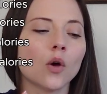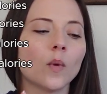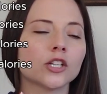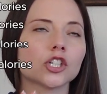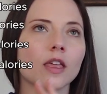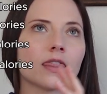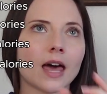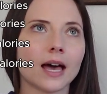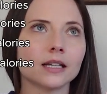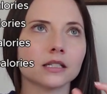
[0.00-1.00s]
which
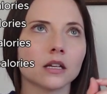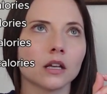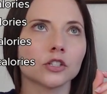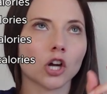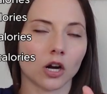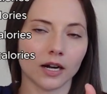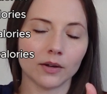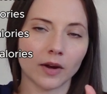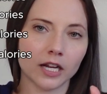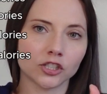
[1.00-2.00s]
that
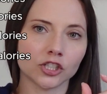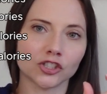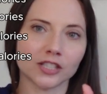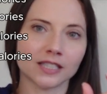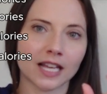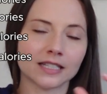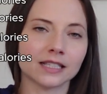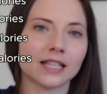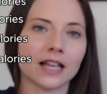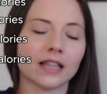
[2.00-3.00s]
target range is just set to
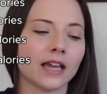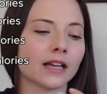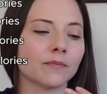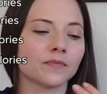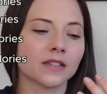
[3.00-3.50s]
say like,